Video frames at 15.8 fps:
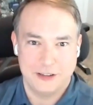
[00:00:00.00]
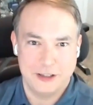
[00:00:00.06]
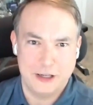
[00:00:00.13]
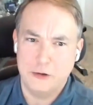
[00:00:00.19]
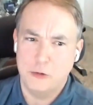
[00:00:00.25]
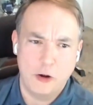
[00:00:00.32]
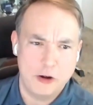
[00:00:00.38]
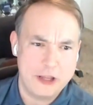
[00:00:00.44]

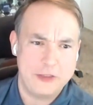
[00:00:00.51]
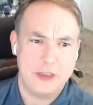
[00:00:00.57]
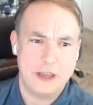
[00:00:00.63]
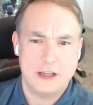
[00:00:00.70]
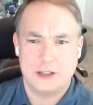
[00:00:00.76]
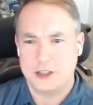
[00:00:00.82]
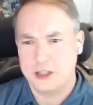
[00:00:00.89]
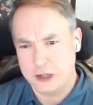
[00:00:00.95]
You won't eat
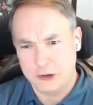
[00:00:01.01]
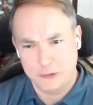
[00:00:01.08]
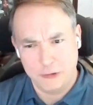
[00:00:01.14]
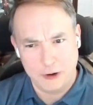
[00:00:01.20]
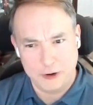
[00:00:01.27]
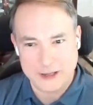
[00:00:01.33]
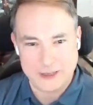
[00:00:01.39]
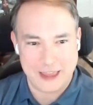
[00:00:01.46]
this, or you
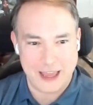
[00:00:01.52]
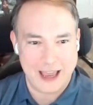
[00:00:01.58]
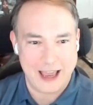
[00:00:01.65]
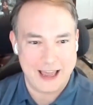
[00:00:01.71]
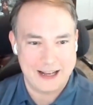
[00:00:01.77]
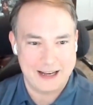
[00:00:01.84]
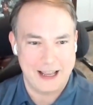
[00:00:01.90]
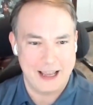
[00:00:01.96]
won't eat
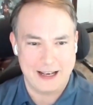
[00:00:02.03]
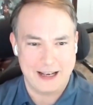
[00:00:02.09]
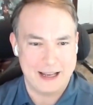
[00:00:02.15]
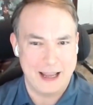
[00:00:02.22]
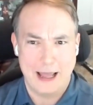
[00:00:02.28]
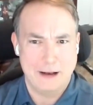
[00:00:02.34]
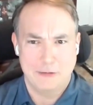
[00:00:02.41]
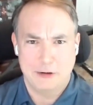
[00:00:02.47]
that, and
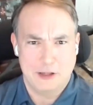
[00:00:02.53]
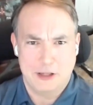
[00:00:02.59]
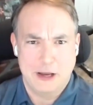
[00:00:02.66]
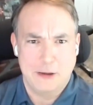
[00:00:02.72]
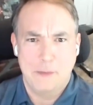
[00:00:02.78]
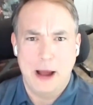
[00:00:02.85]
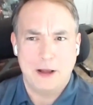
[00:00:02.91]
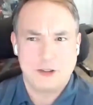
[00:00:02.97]

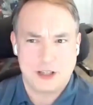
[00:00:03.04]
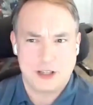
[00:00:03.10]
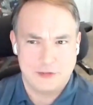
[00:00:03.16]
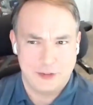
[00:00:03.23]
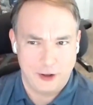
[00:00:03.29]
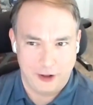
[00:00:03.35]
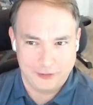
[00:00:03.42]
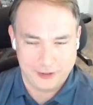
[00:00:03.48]
the amounts
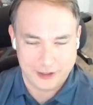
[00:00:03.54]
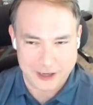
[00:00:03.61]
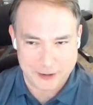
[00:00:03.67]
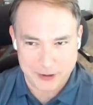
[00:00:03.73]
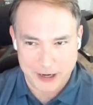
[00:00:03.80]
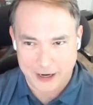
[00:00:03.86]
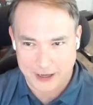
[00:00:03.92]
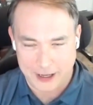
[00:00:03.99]
involved,
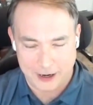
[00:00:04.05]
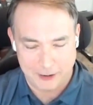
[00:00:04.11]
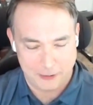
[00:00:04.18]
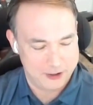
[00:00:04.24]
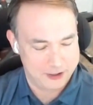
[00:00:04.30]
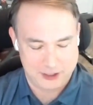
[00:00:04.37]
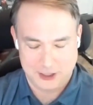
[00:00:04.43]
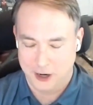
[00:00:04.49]
looking back on it,
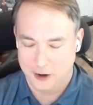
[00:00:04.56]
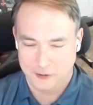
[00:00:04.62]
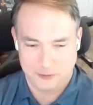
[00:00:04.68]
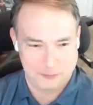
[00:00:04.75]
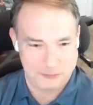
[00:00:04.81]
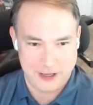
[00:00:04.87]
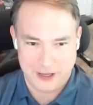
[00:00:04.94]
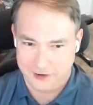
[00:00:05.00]
were so
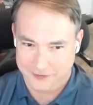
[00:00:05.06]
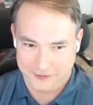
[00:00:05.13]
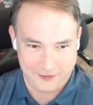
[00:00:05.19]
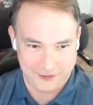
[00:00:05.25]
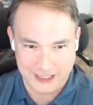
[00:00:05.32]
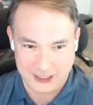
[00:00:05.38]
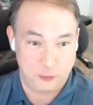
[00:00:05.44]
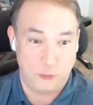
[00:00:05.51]

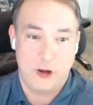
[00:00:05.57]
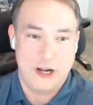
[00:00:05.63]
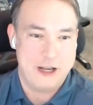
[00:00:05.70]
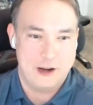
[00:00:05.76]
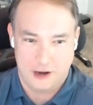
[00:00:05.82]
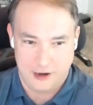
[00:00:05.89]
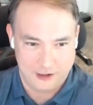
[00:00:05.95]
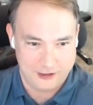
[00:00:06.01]
pitiful. Like
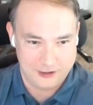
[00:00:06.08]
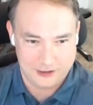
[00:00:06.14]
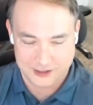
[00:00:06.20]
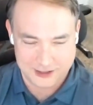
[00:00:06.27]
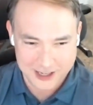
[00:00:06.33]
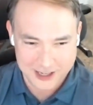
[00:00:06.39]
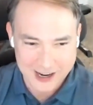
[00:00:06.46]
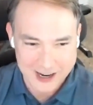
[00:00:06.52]
$20,
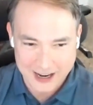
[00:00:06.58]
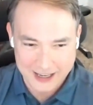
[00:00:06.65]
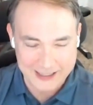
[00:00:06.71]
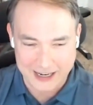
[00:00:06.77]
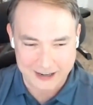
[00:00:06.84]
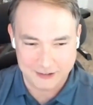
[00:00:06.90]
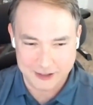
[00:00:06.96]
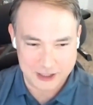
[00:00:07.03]

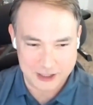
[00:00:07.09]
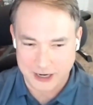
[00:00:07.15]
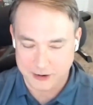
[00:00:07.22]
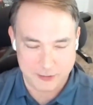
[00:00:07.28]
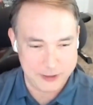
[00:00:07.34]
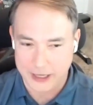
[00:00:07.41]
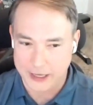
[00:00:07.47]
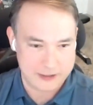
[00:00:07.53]
which I would
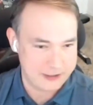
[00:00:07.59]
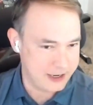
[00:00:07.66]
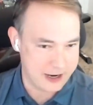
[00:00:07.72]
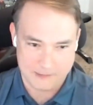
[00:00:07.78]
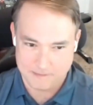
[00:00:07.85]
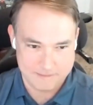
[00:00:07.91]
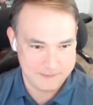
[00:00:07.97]
be like, no.